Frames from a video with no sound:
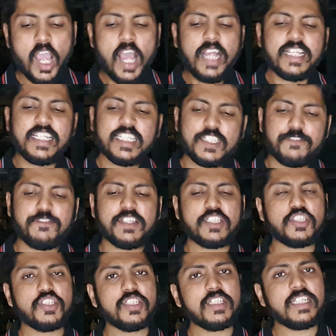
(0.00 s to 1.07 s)
This
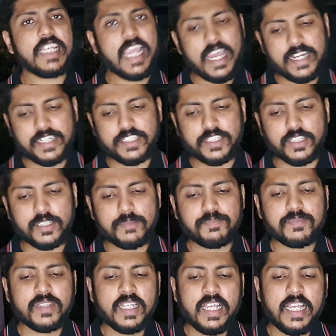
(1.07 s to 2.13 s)
fictional character
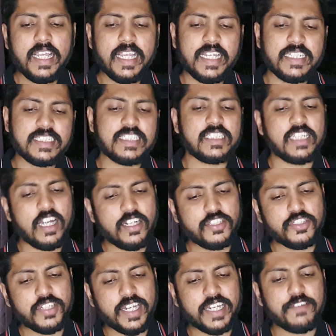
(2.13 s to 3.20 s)
in Star
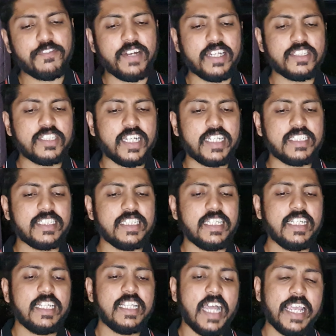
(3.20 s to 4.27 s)
Trek franchisee
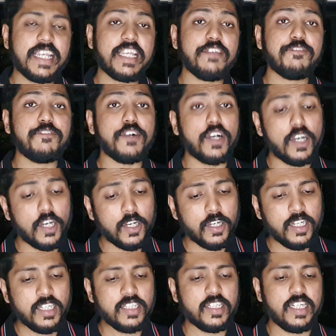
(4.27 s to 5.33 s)
liking for
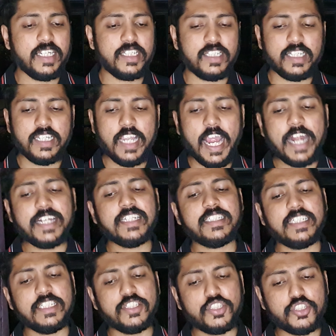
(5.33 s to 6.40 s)
Earl Grey tea and his
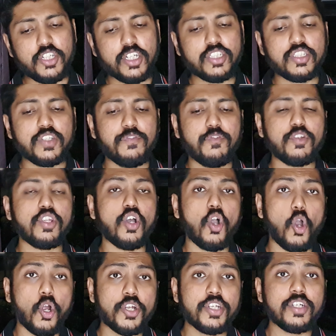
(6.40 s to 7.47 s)
instruction for the
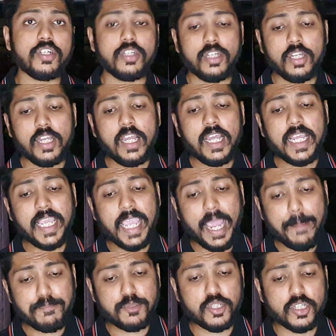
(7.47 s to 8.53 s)
order
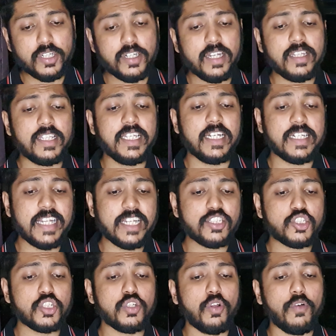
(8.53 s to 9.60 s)
captured the
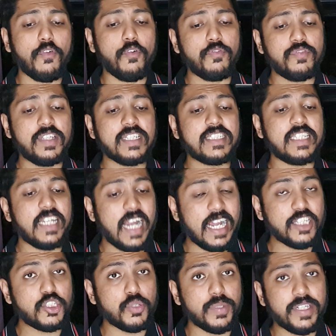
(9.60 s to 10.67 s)
attention of this
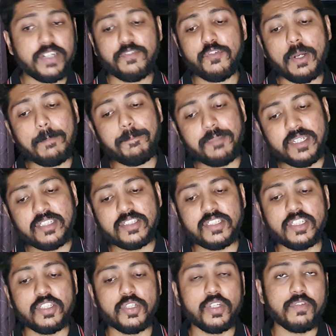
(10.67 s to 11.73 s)
graduate from
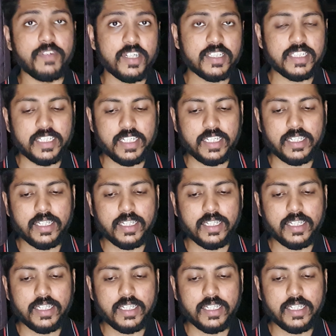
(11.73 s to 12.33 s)
Princeton University.